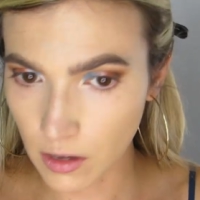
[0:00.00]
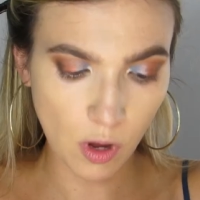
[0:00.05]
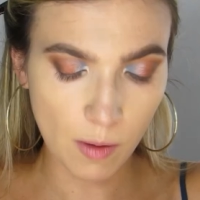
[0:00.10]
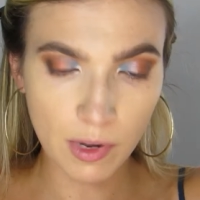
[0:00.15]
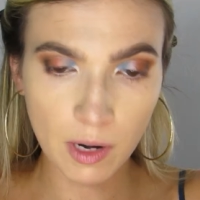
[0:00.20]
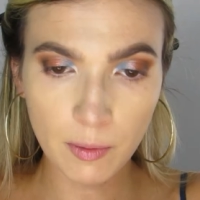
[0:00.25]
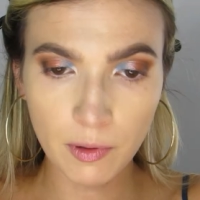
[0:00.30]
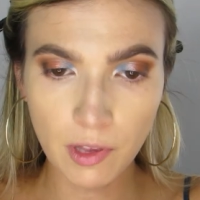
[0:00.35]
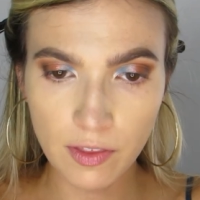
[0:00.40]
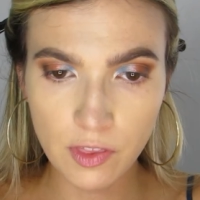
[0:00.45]
So I'm
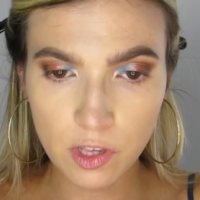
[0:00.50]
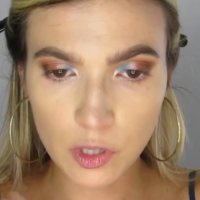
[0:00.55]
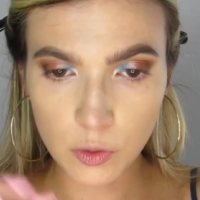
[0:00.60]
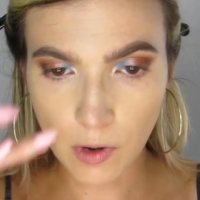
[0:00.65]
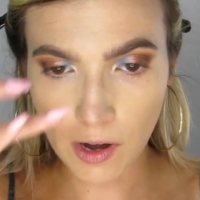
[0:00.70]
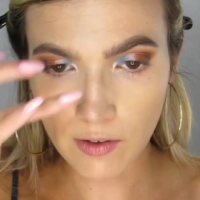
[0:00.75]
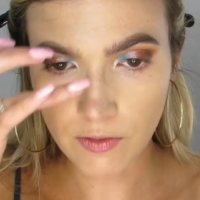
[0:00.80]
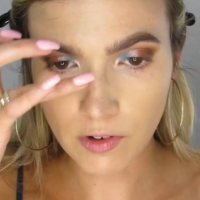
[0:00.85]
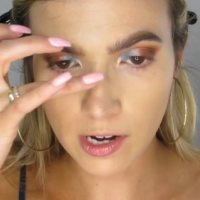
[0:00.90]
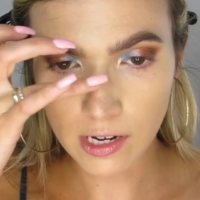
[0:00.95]
gonna apply this
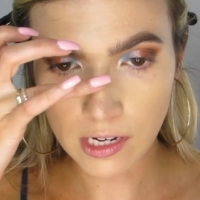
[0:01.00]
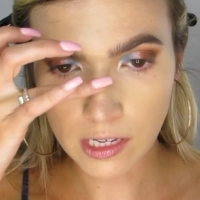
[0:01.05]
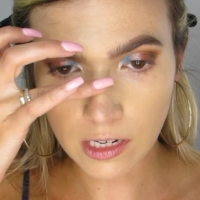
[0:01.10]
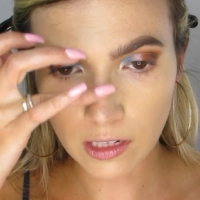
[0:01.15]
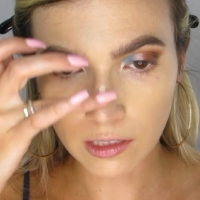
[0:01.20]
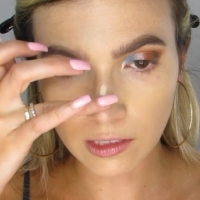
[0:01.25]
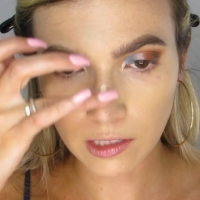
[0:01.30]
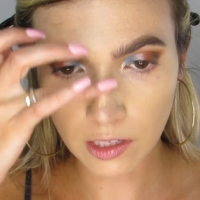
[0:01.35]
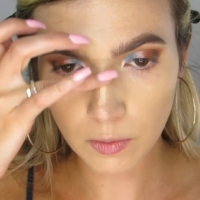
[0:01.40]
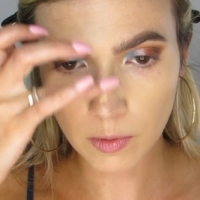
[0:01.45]
wherever I need
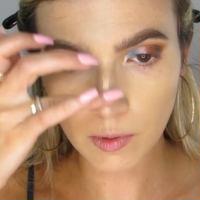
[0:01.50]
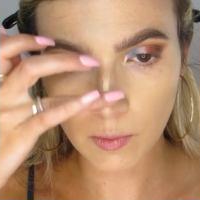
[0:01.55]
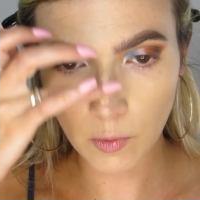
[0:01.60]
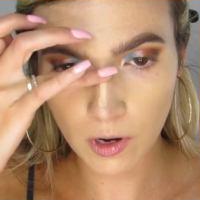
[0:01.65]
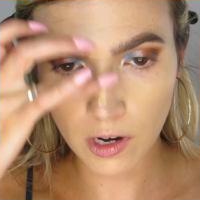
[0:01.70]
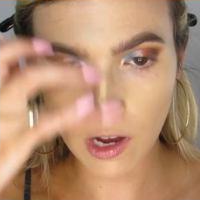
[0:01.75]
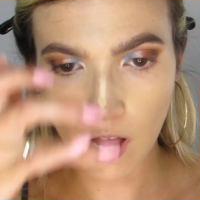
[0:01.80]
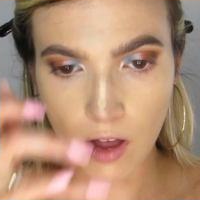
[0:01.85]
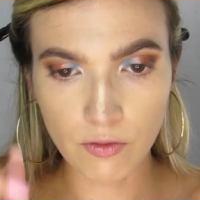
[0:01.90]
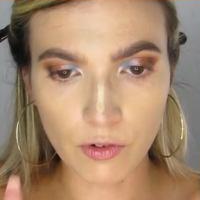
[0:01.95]
a little bit
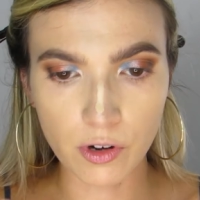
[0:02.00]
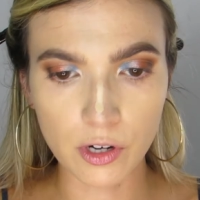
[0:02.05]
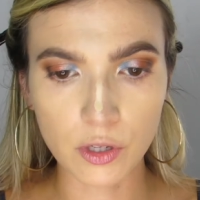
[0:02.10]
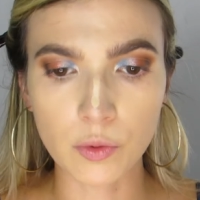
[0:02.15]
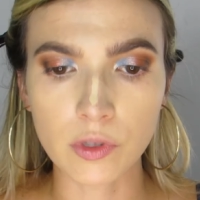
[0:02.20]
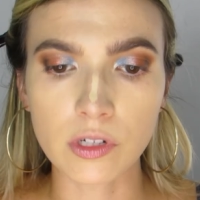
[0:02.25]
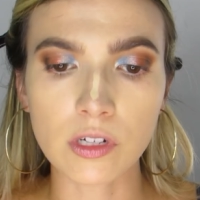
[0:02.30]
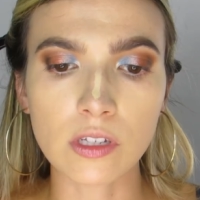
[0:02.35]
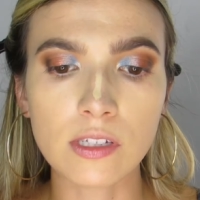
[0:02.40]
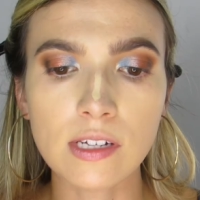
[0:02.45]
more coverage,
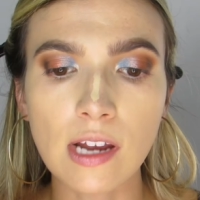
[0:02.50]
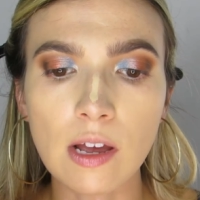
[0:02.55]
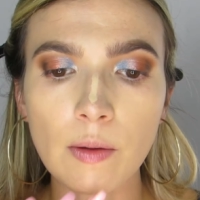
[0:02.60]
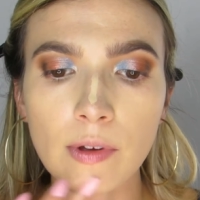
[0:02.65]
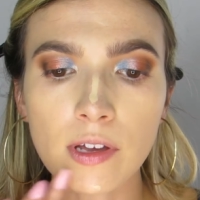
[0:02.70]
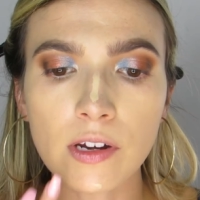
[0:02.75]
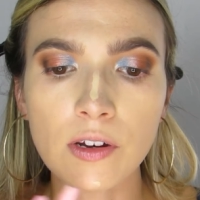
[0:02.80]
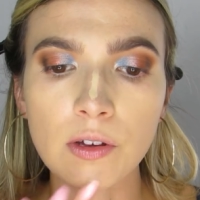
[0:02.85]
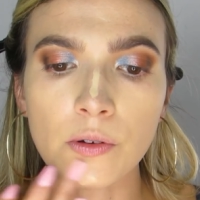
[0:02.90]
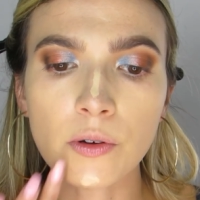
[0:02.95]
which is down
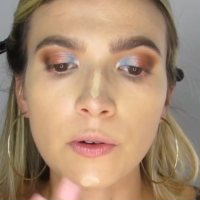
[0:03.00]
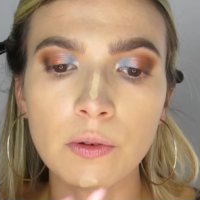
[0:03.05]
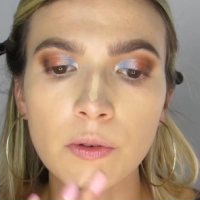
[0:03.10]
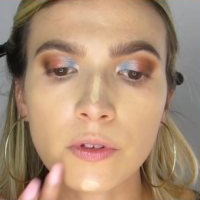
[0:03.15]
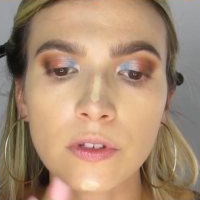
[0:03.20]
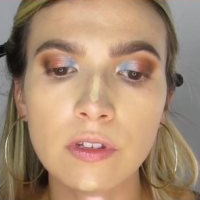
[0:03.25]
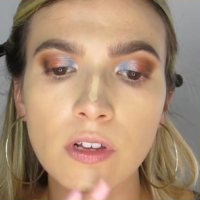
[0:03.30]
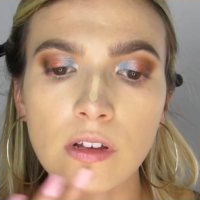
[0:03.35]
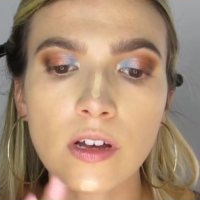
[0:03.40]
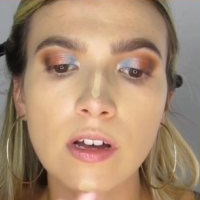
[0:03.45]
my
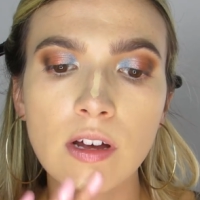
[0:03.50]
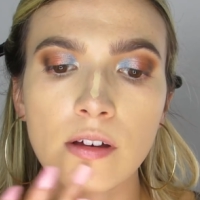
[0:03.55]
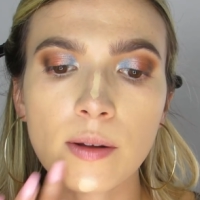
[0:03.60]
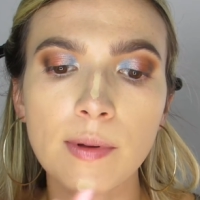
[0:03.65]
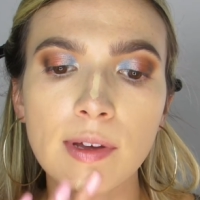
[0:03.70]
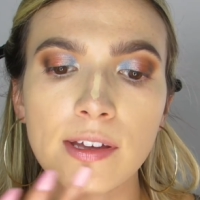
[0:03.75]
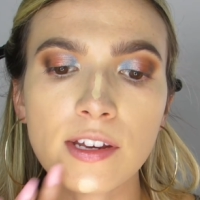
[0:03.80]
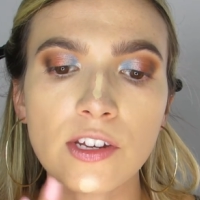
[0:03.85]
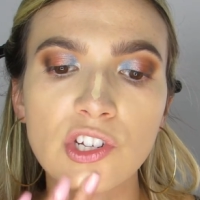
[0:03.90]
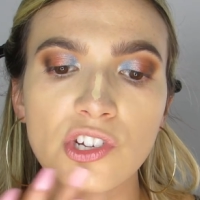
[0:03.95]
nose, on
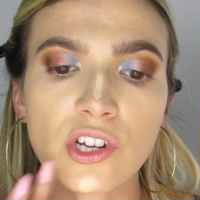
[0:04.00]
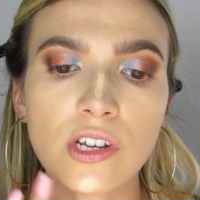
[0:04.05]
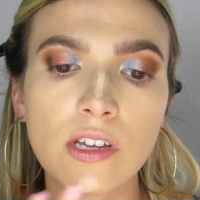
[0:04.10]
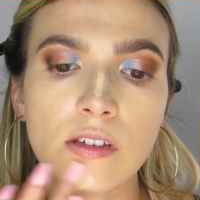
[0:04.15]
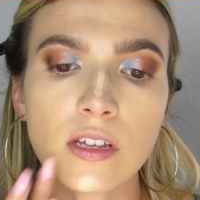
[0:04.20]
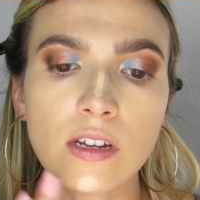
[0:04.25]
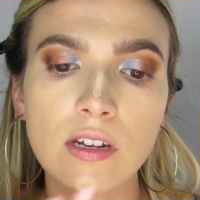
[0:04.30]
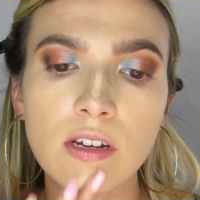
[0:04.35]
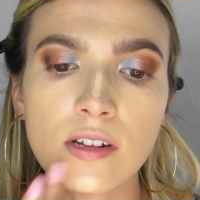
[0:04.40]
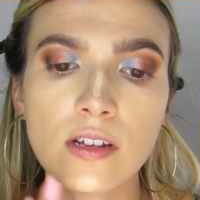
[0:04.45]
my
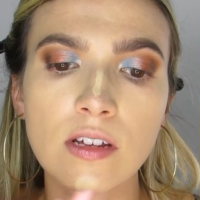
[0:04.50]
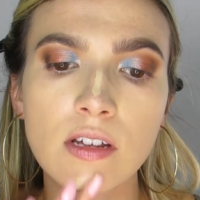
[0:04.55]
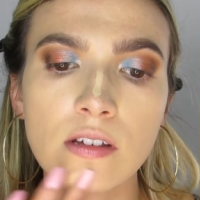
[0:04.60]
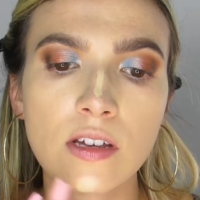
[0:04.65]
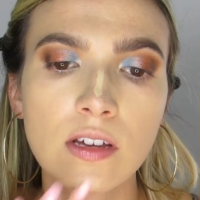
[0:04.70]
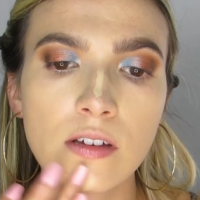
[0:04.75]
chin,